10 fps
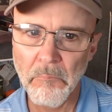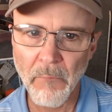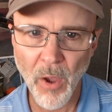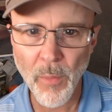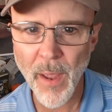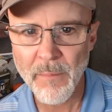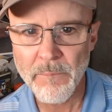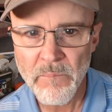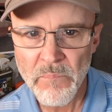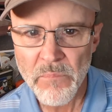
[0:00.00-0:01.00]
Okay.
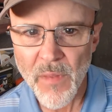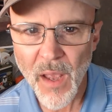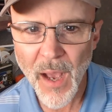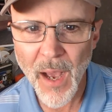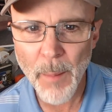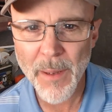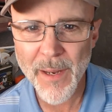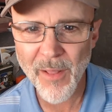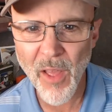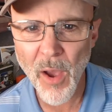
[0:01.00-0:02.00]
But
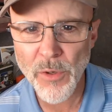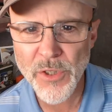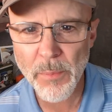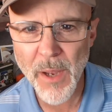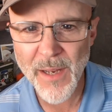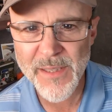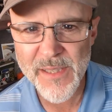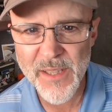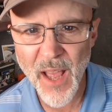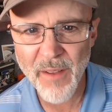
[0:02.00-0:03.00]
hello, Jim Cox is
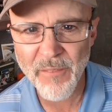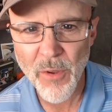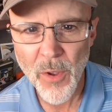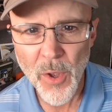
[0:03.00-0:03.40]
live.